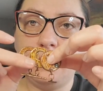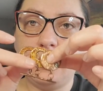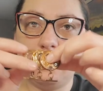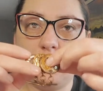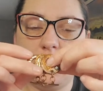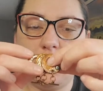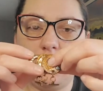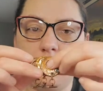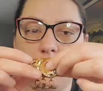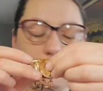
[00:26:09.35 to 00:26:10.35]
Those
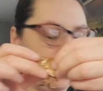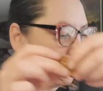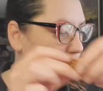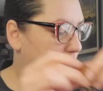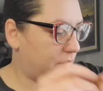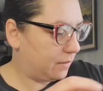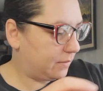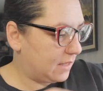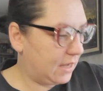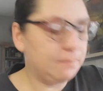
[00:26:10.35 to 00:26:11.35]
will post up on the
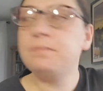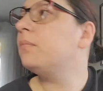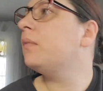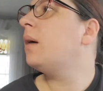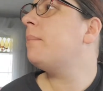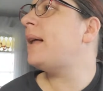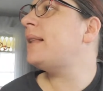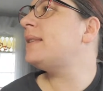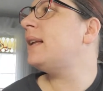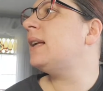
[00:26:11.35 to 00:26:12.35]
website.
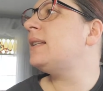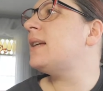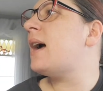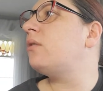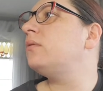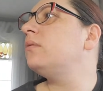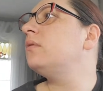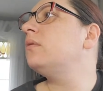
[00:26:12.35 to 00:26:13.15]
Bunsen, get down.